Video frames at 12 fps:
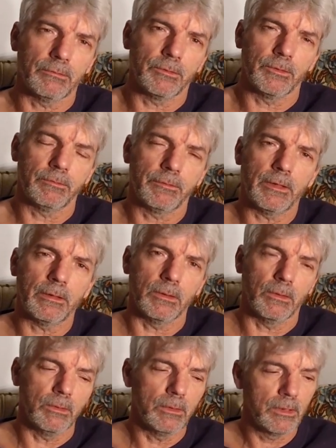for
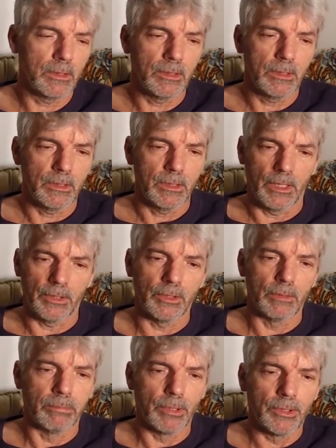Pharaoh, and
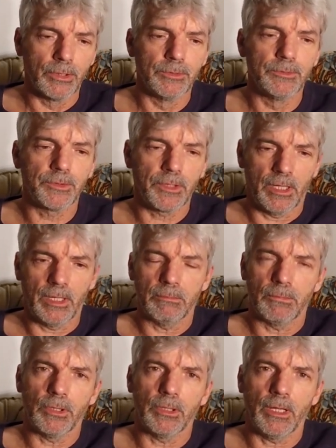the birds
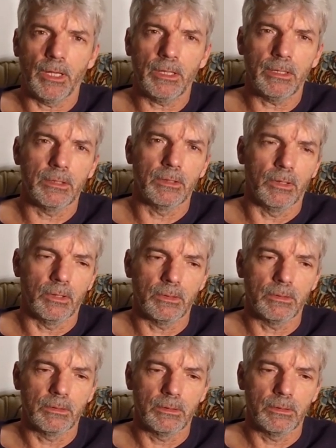came and ate it all.